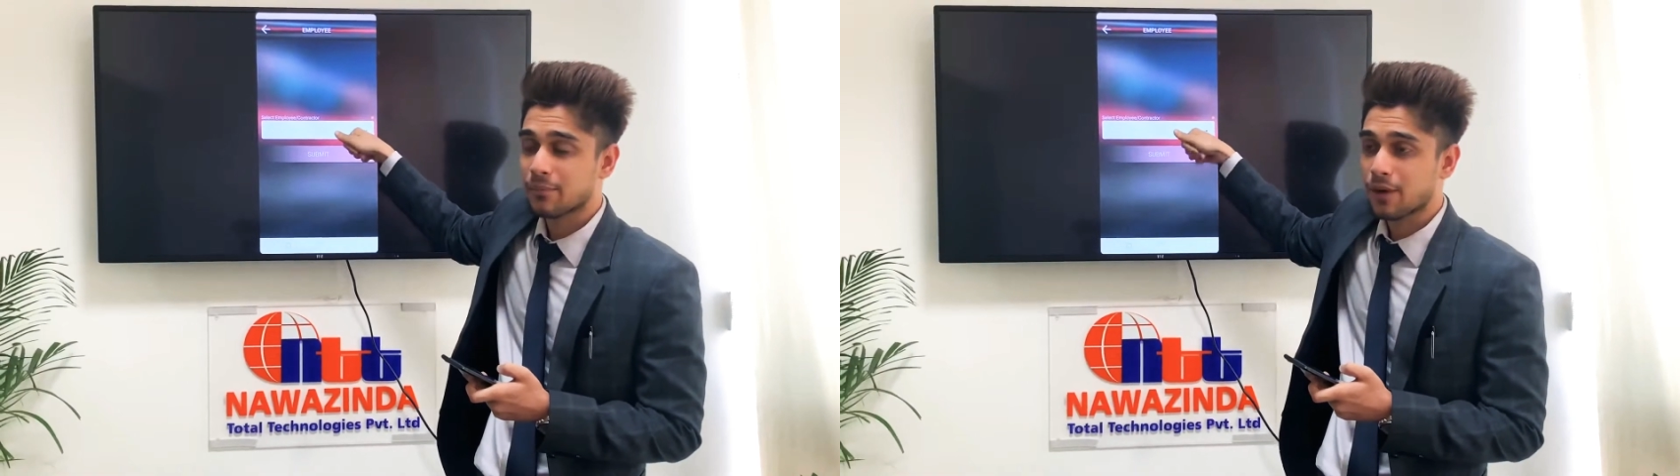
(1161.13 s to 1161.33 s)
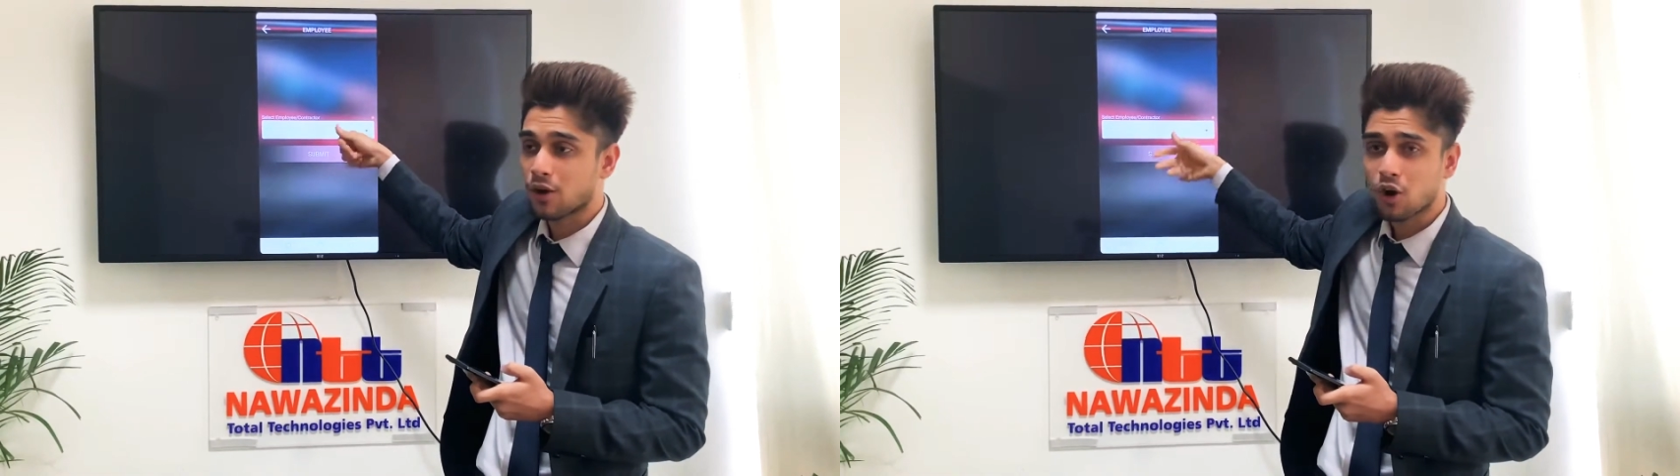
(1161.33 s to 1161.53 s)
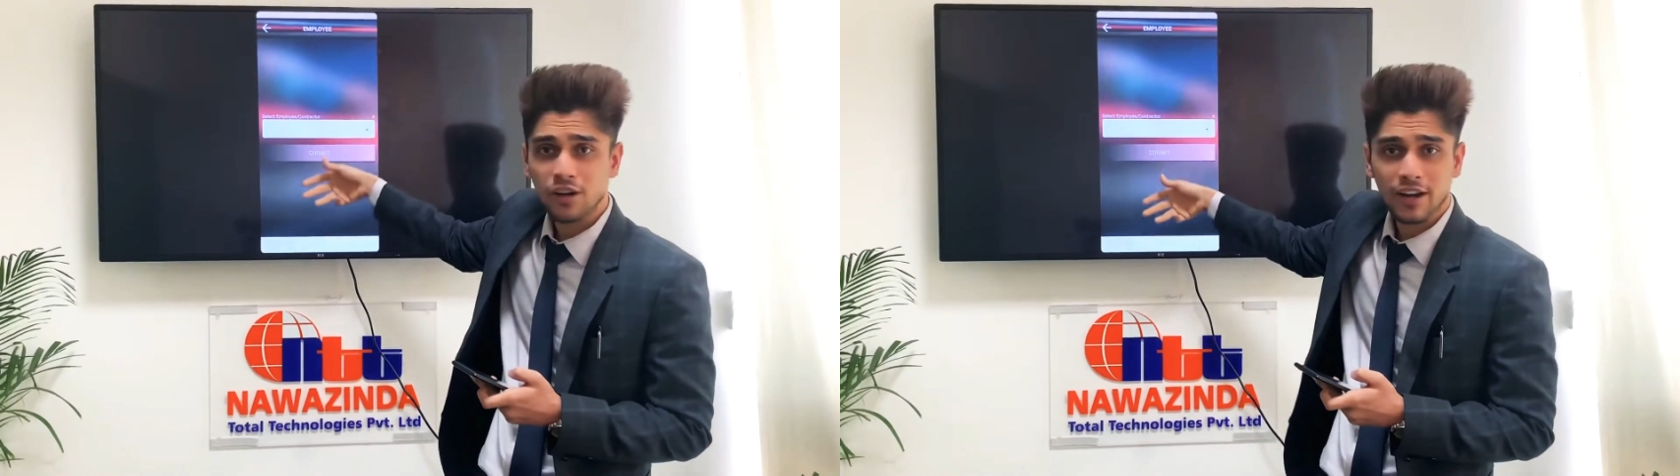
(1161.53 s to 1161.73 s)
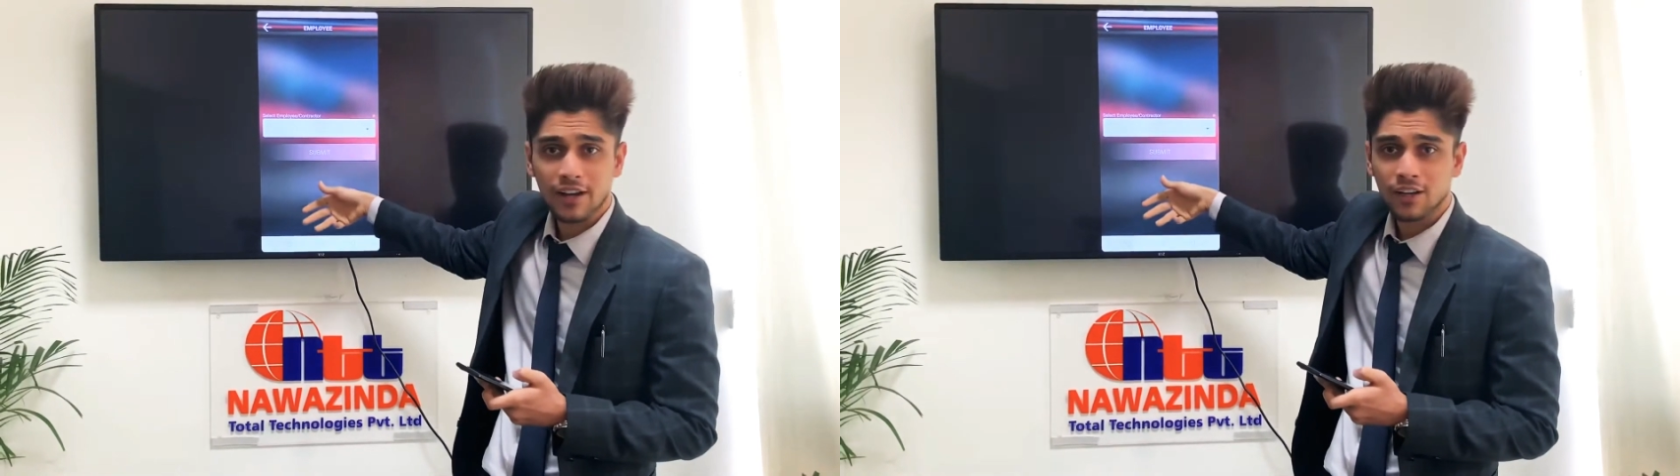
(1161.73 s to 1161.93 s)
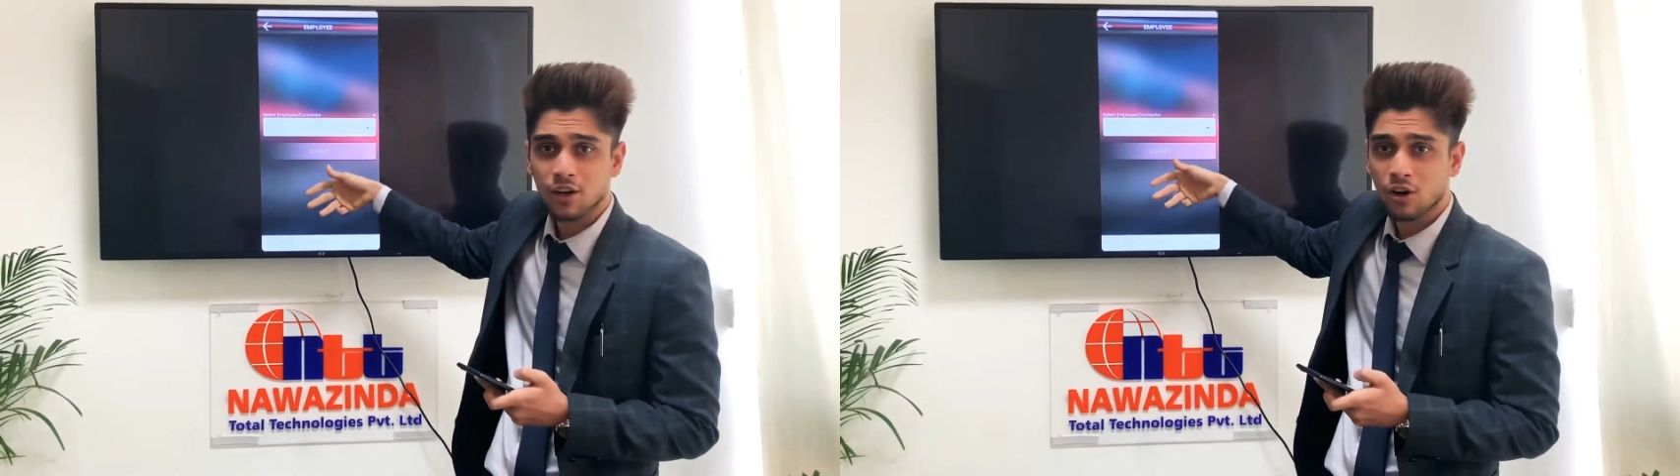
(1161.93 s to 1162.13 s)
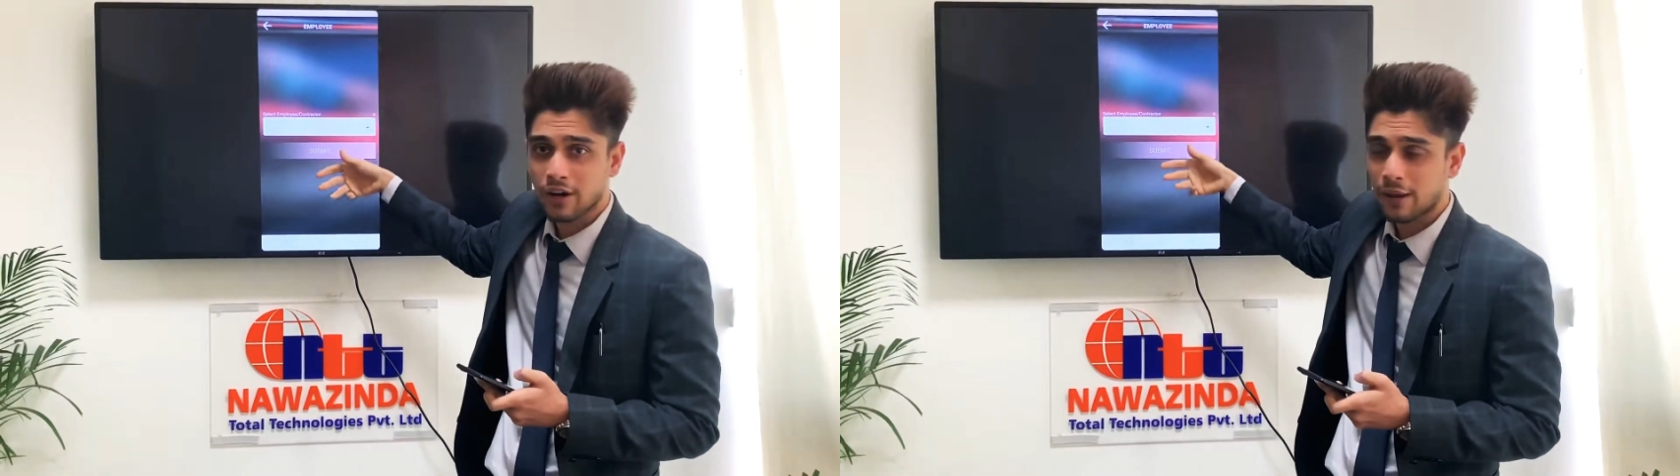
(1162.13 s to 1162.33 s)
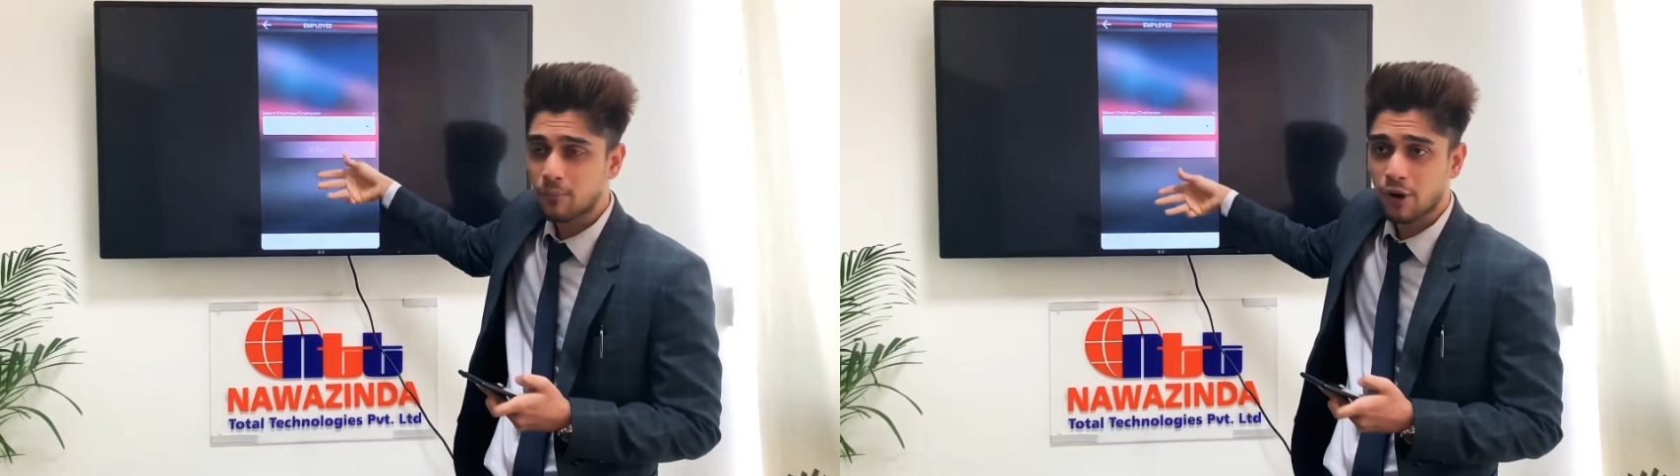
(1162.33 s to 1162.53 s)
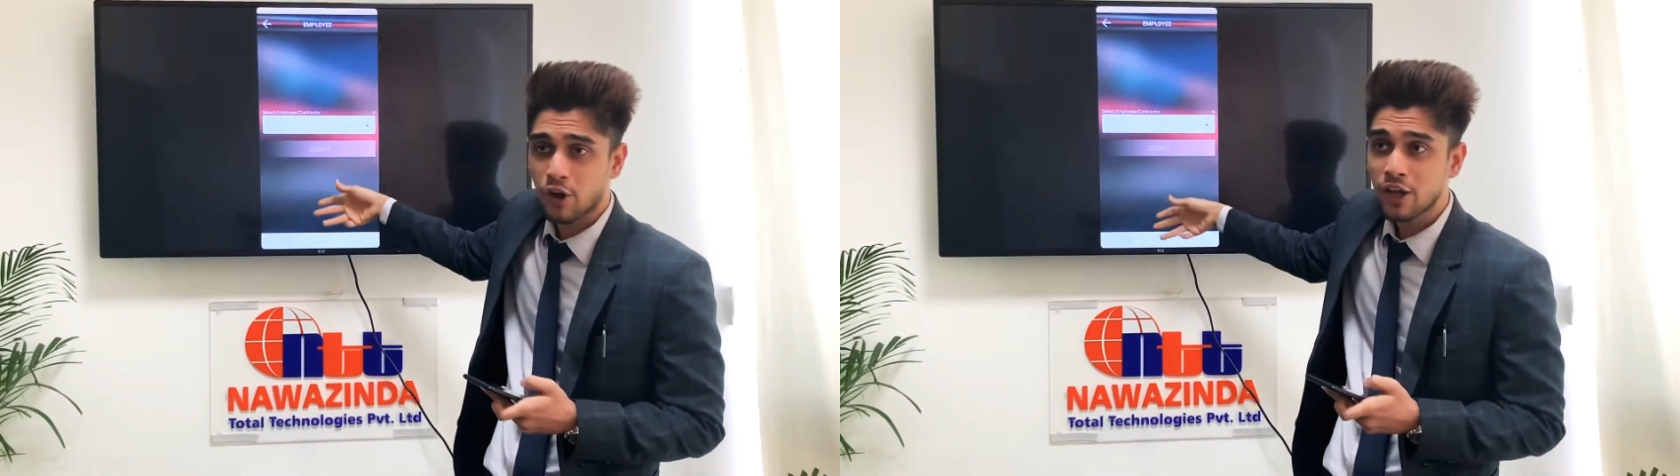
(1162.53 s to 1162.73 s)
my contractor or
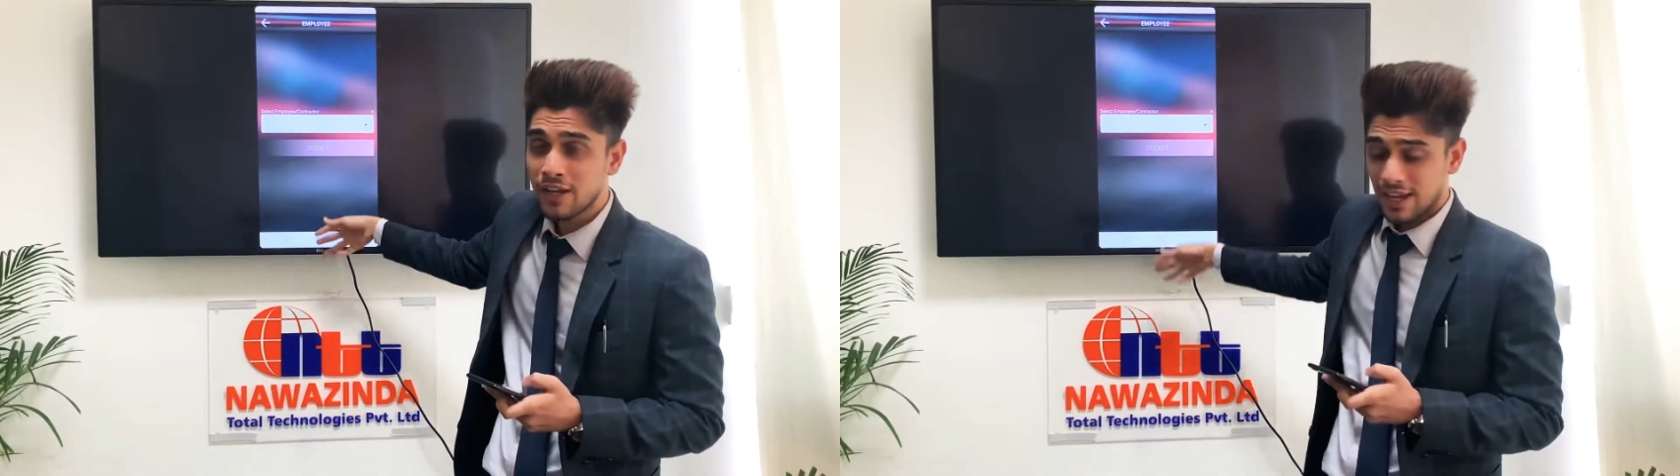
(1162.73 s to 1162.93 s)
employee